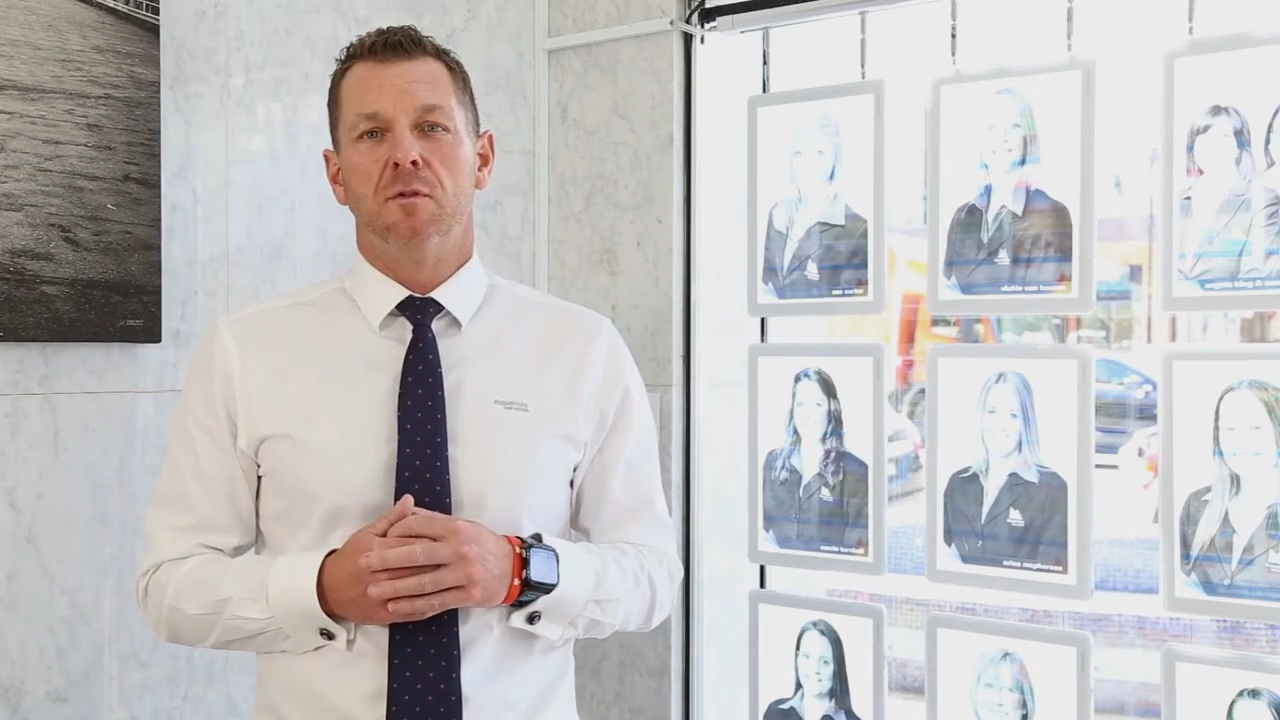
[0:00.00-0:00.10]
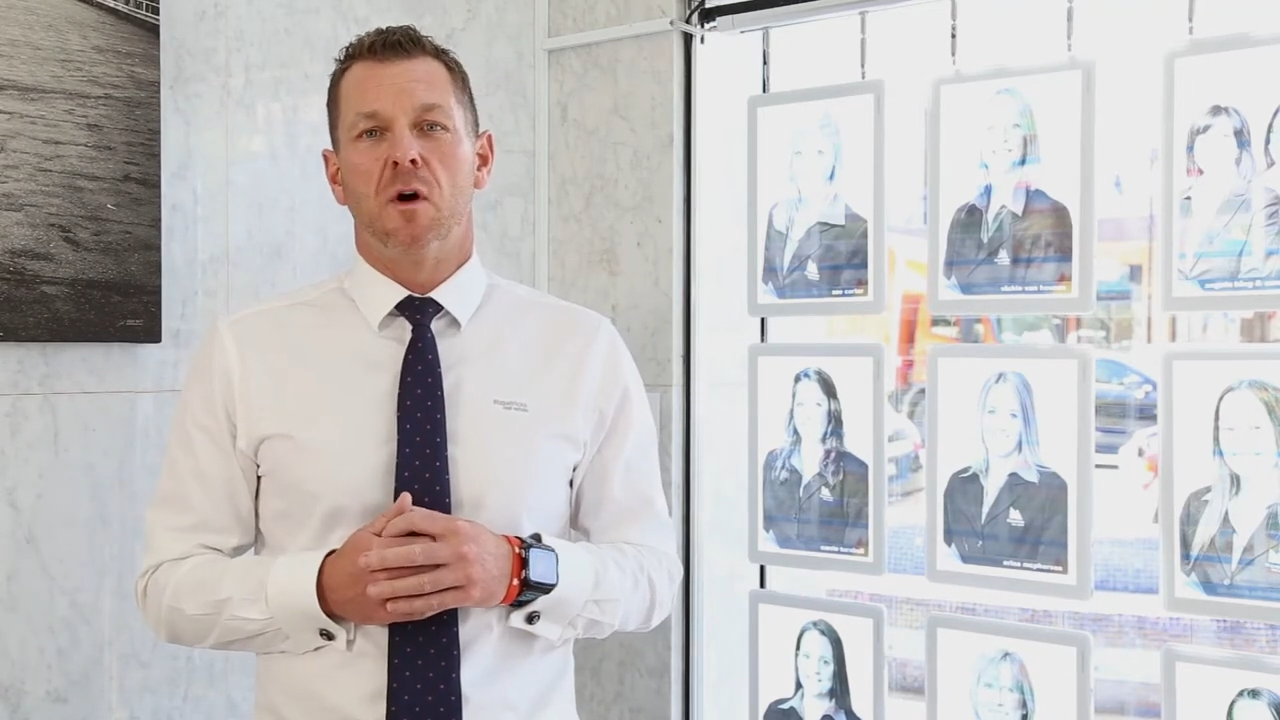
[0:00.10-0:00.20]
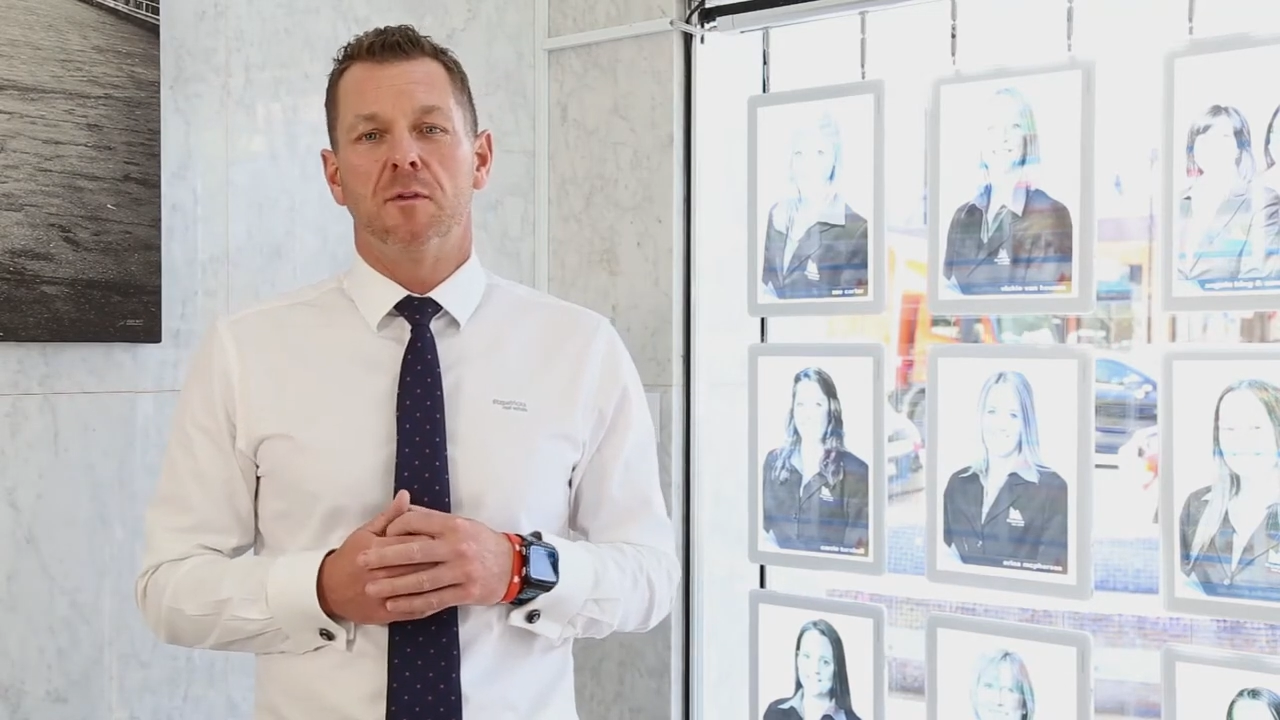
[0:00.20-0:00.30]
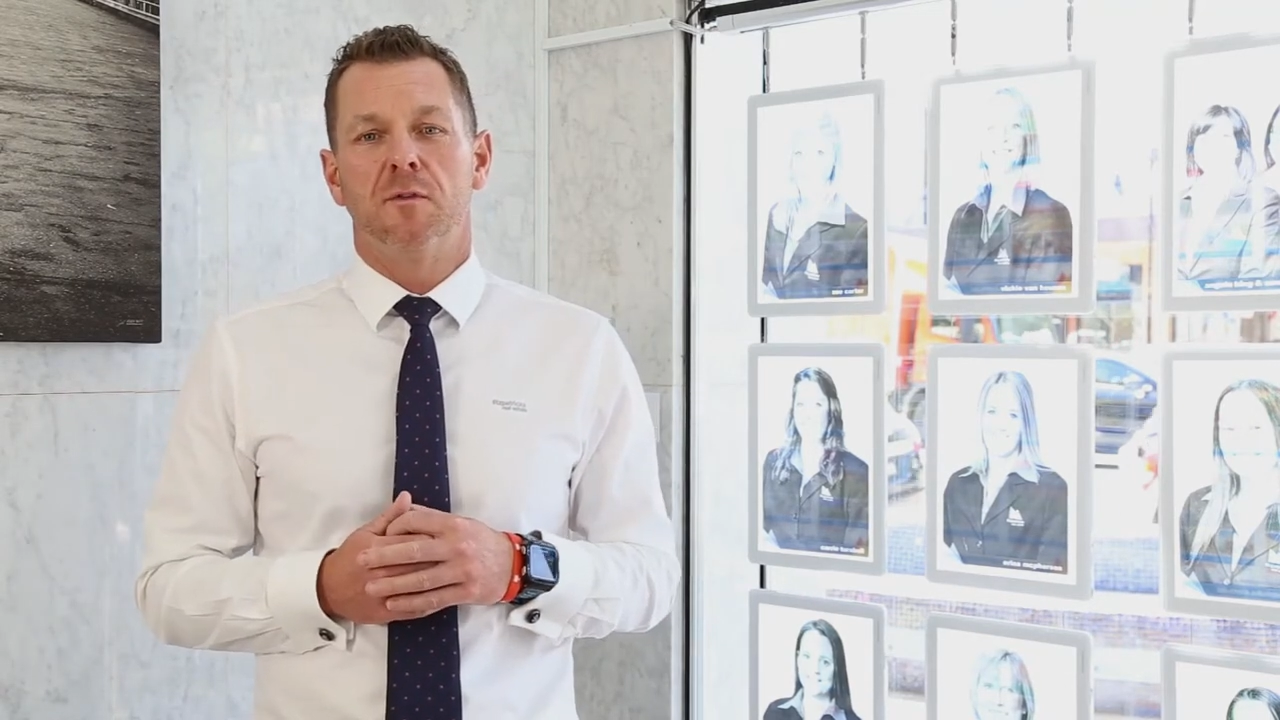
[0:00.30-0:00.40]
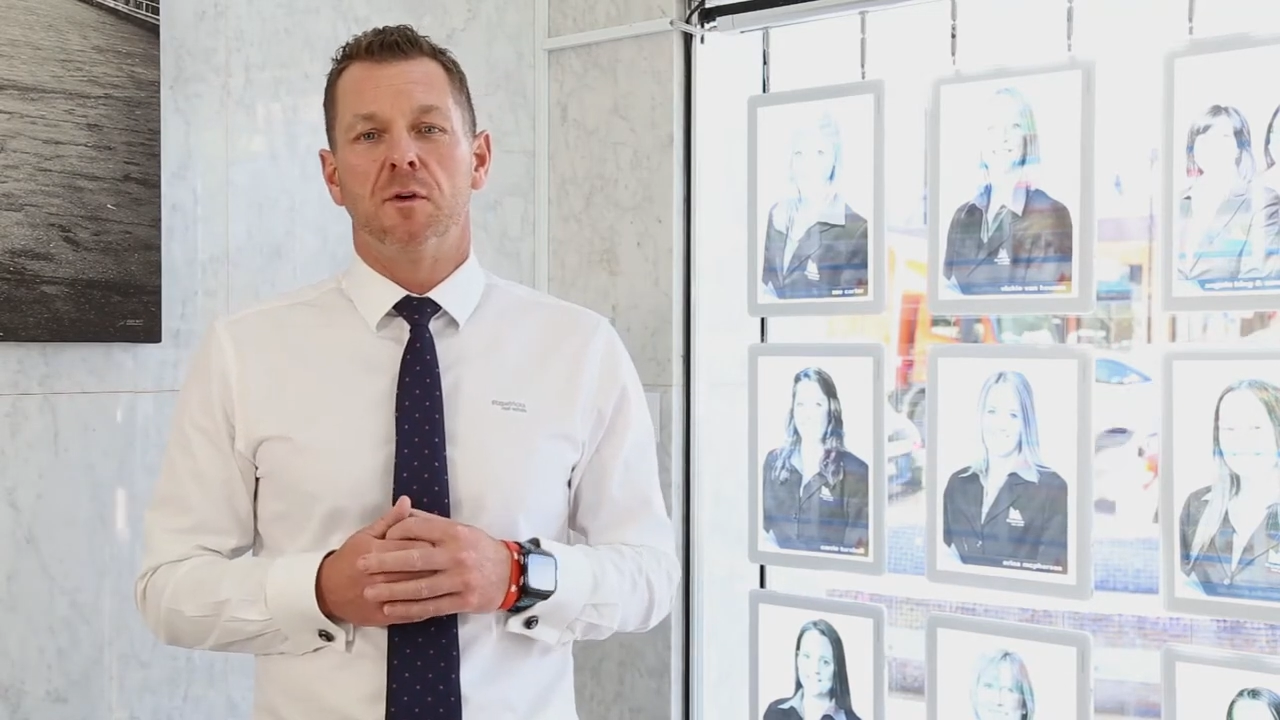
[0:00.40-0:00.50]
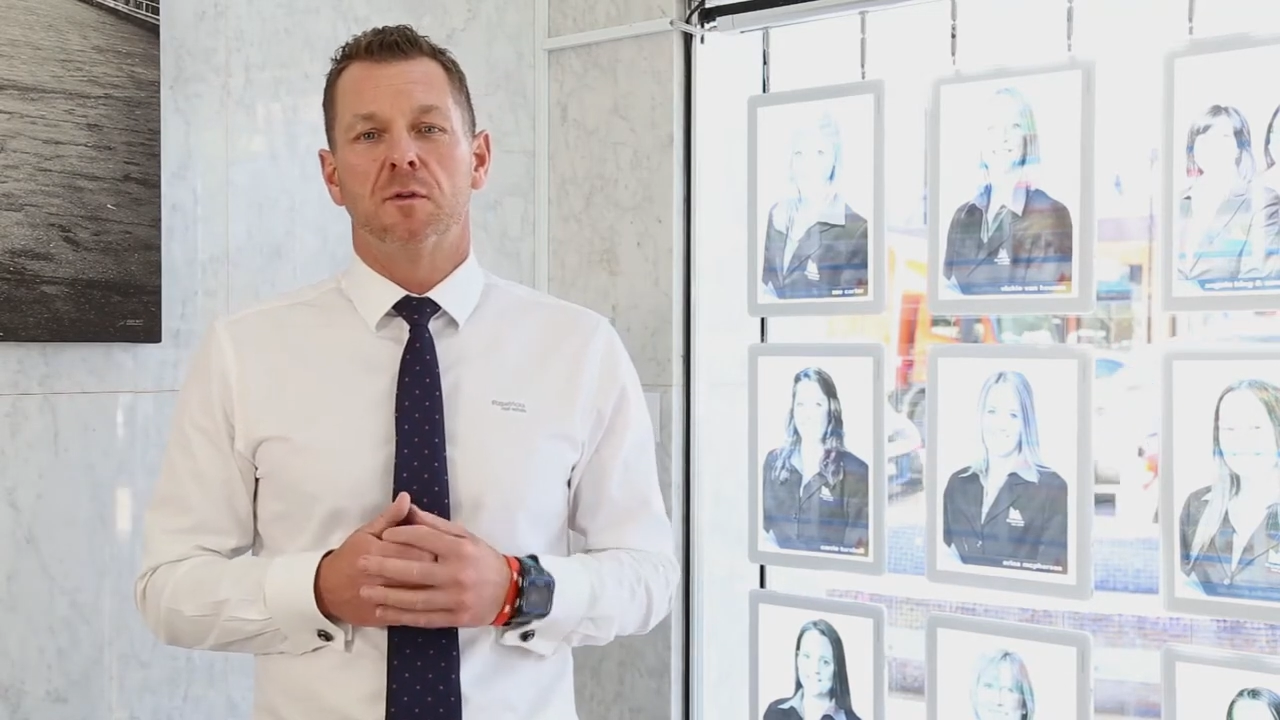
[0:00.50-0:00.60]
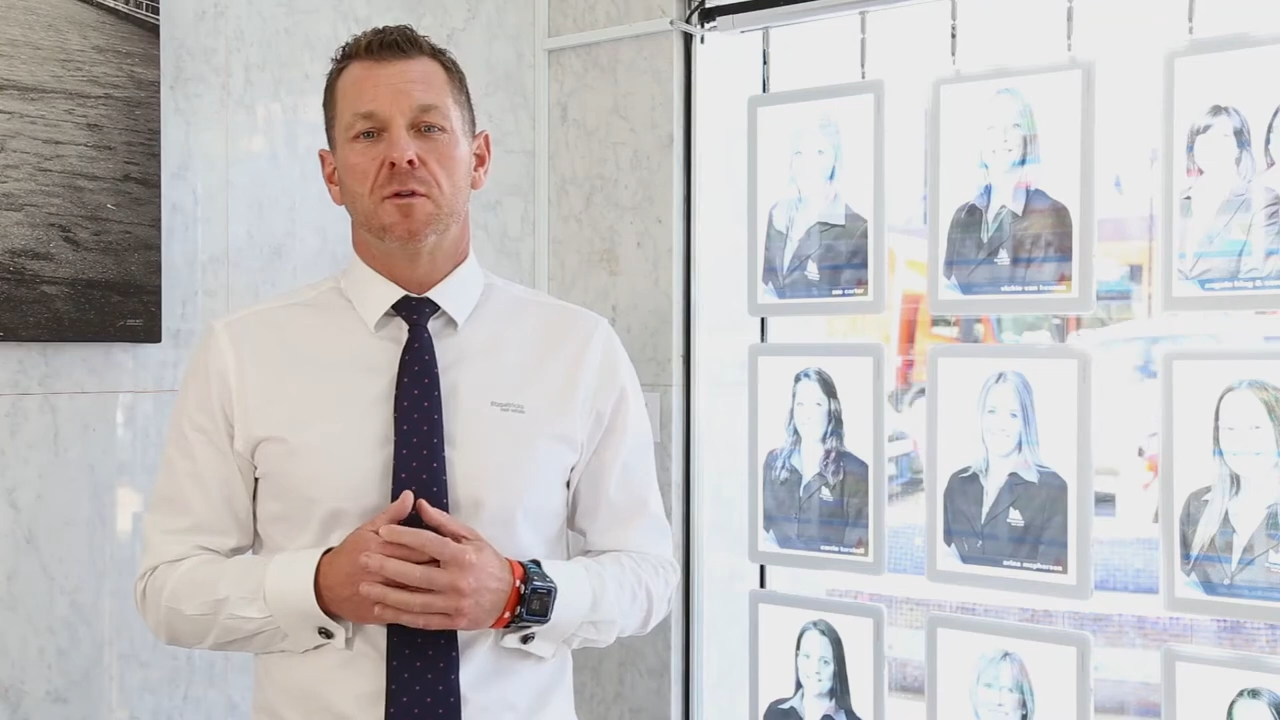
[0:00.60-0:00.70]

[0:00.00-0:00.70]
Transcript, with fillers: right through to